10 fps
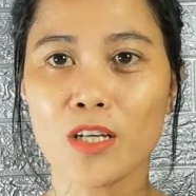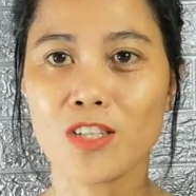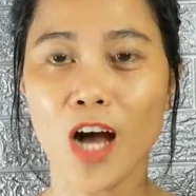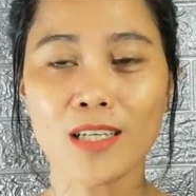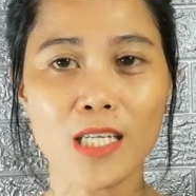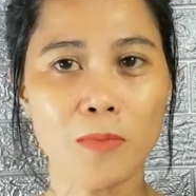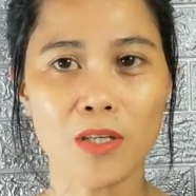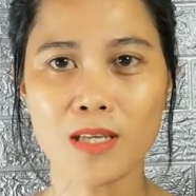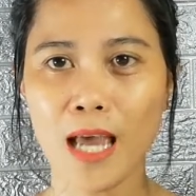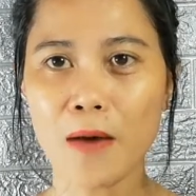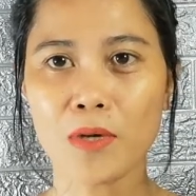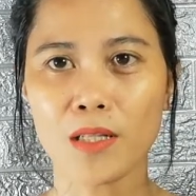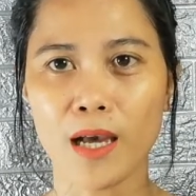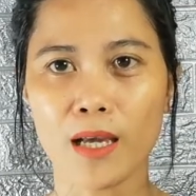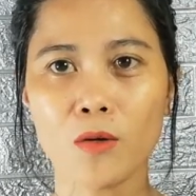talking about the
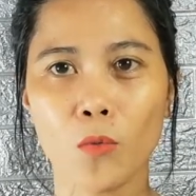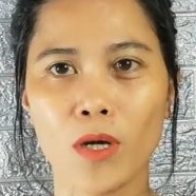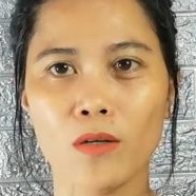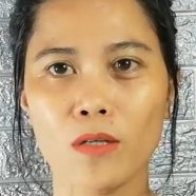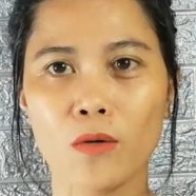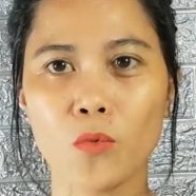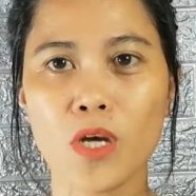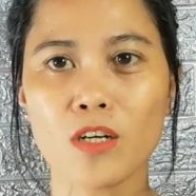MLA when we